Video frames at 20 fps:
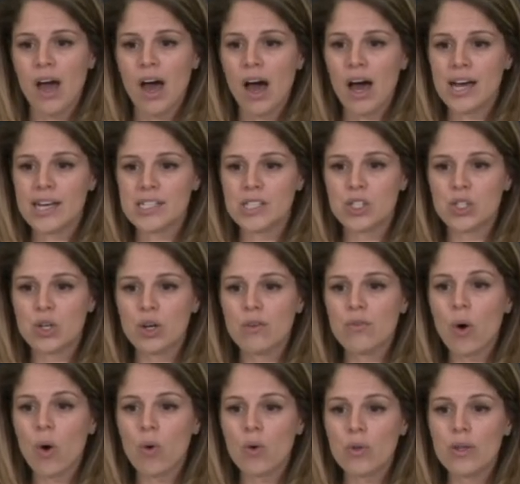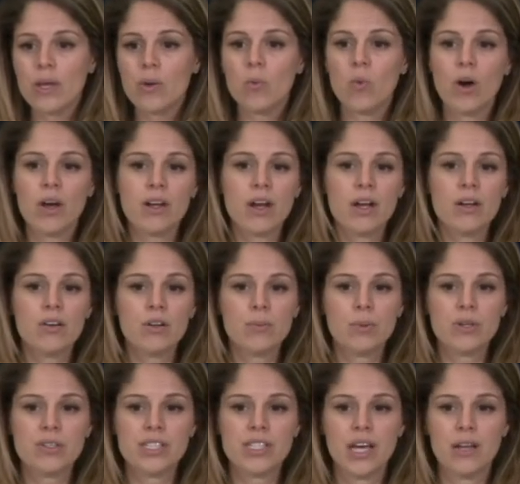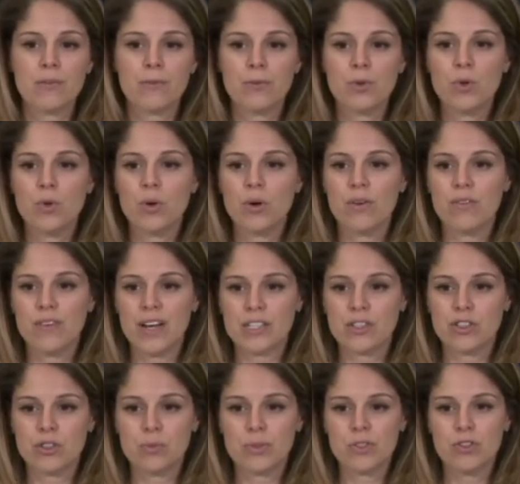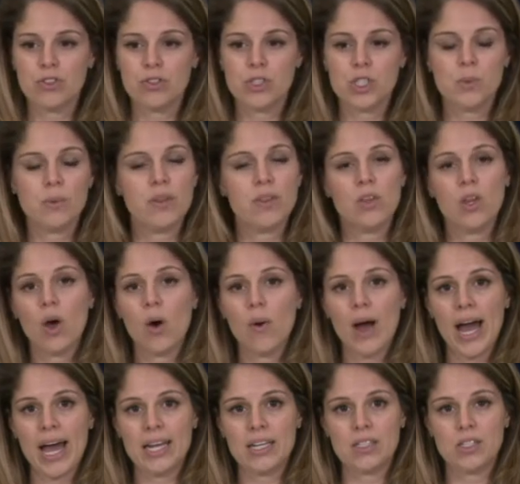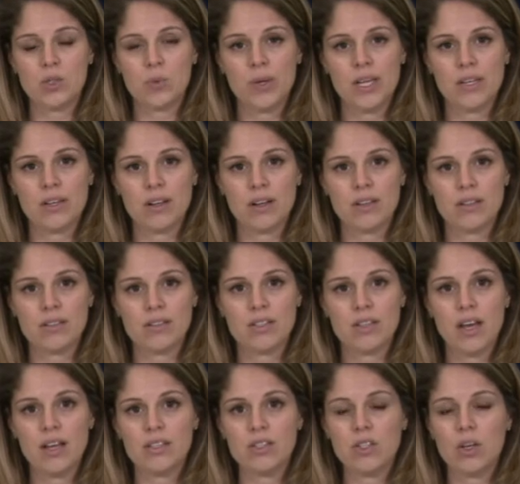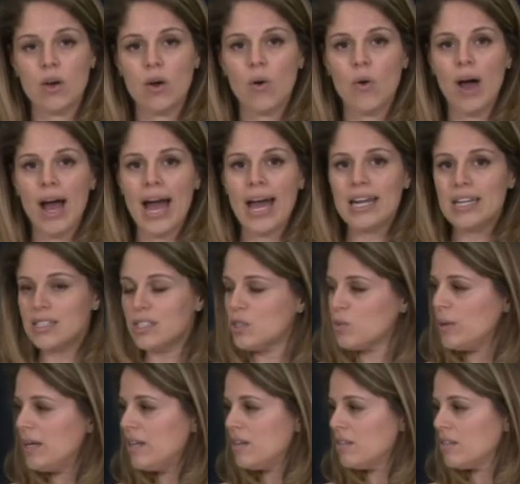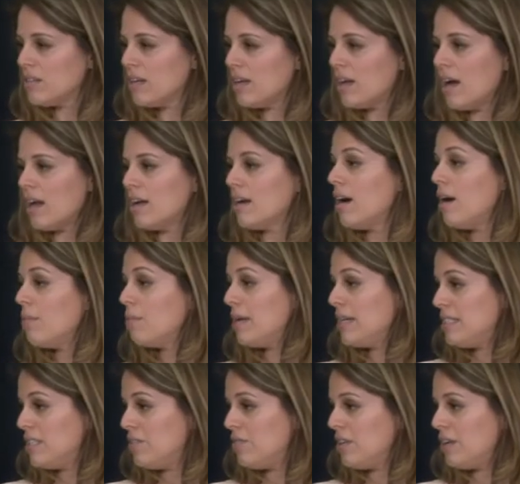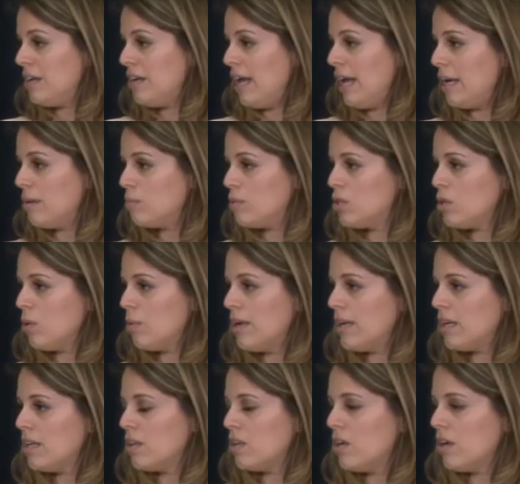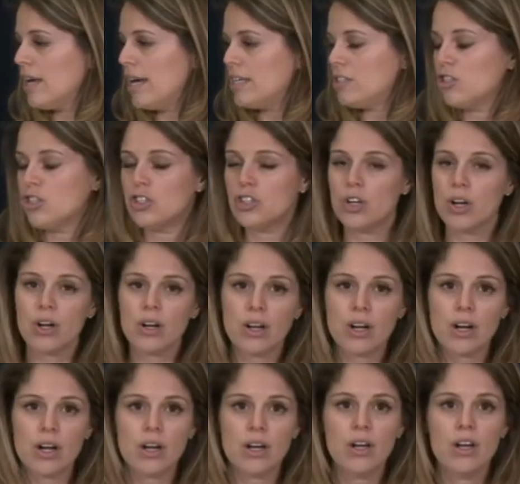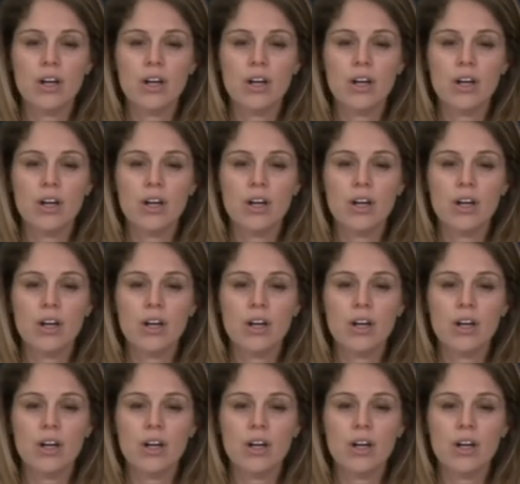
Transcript: uh, serve only 100% fruit or vegetable juice with no added sweeteners. And so added sweeteners can kind of come by different names. So we can look at sugar,